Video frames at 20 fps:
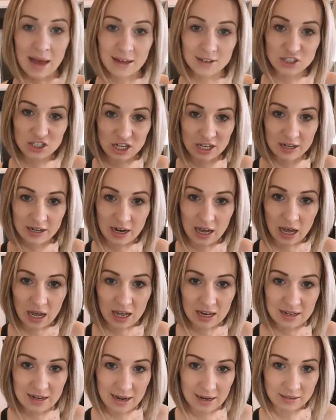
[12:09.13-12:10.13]
imagine
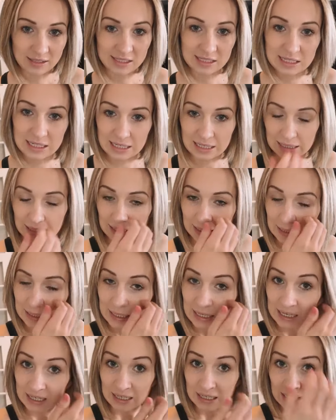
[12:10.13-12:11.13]
Nancy
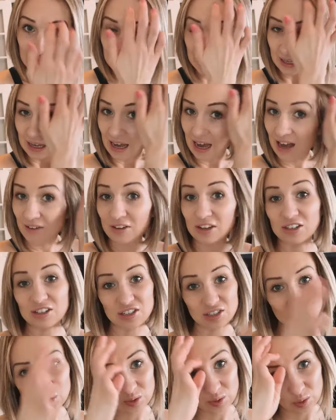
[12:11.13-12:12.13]
having
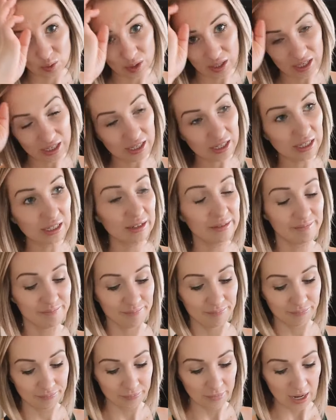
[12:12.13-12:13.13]
to
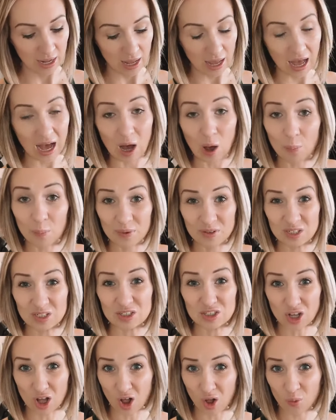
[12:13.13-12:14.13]
help an
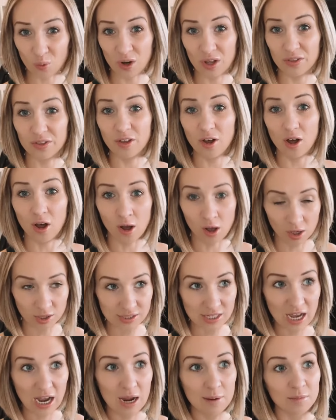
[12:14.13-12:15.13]
adult with
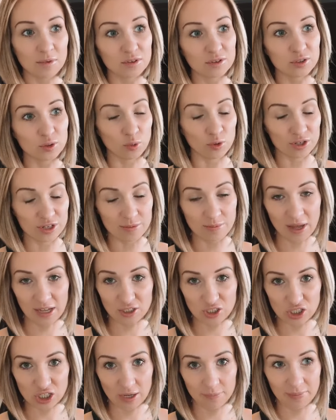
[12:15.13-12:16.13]
Alzheimer's or
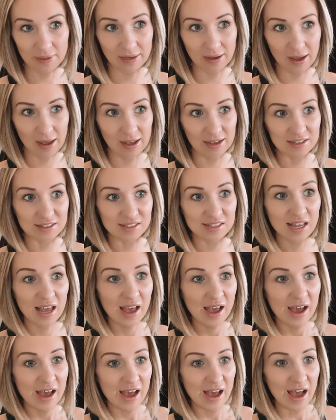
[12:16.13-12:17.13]
dementia, because
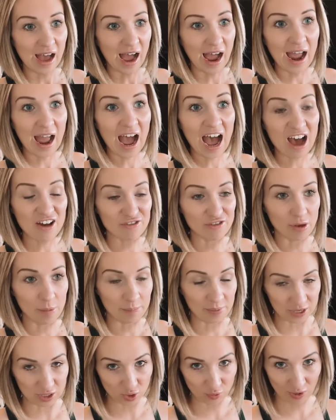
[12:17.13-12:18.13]
I
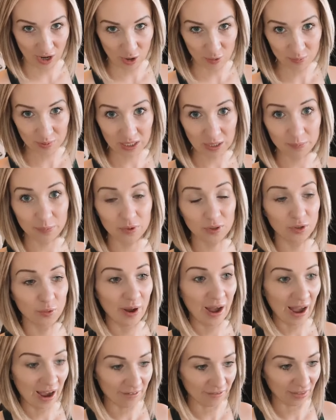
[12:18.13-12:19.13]
have been around people
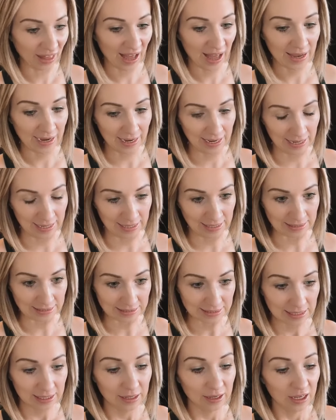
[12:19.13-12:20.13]
who have that
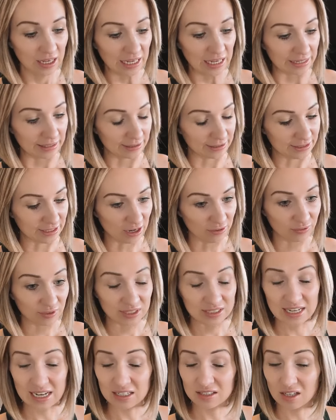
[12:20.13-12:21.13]
and it
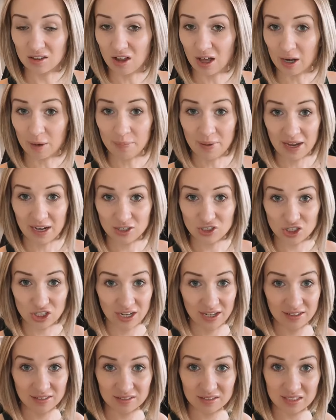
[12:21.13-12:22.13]
definitely takes a lot of
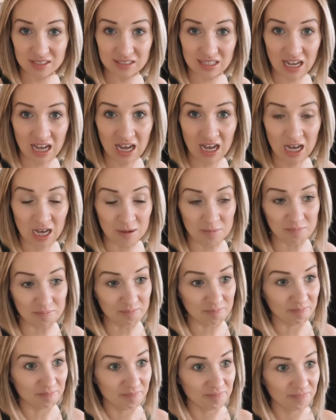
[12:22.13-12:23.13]
patience.
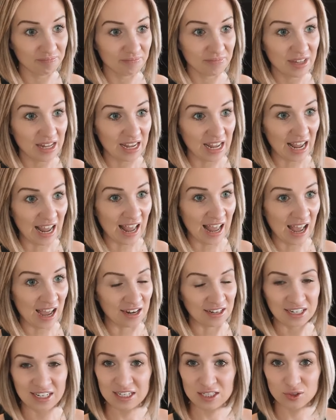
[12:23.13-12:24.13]

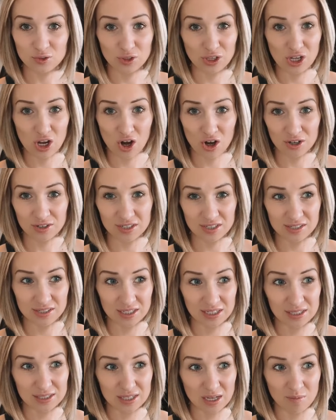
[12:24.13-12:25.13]
And it is really hard to
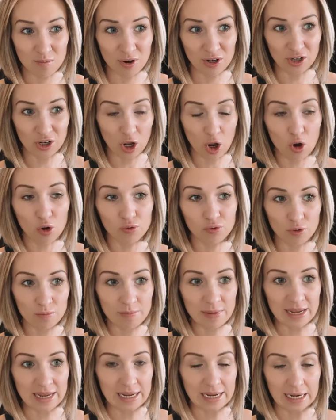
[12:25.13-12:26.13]
see someone go
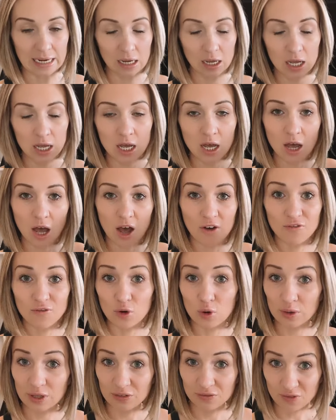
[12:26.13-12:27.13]
from being a
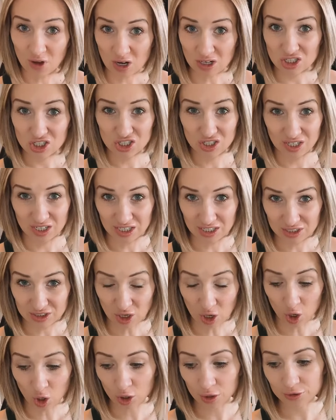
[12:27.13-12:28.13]
fully functioning
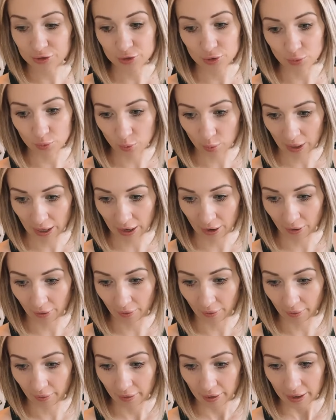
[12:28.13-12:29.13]
adult to
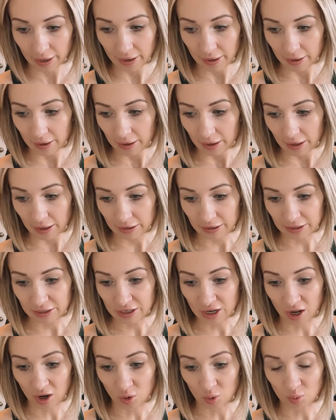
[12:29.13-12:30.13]
where,
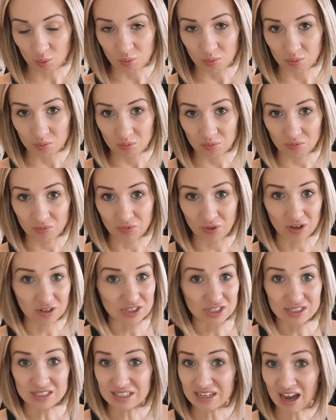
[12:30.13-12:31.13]
you know, they're
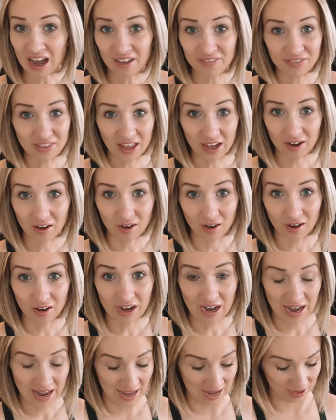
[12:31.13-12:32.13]
just not
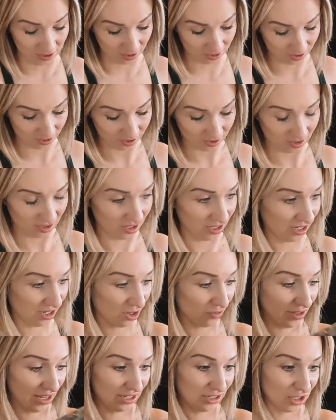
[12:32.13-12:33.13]
there and, you
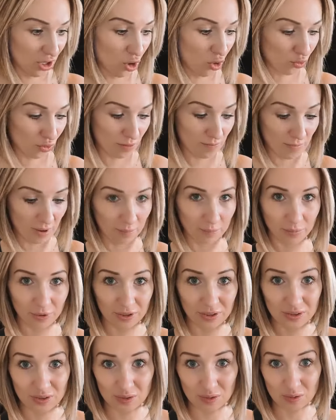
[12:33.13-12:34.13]
know, they don't
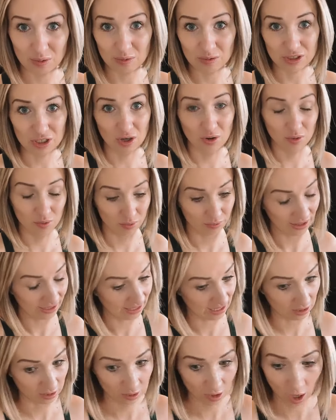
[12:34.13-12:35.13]
remember you, they
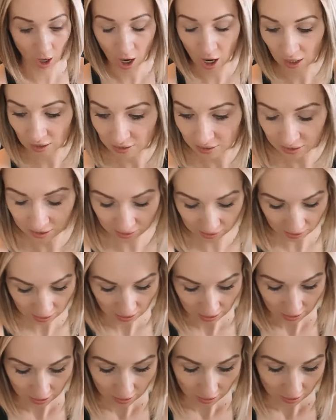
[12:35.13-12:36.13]
get lost,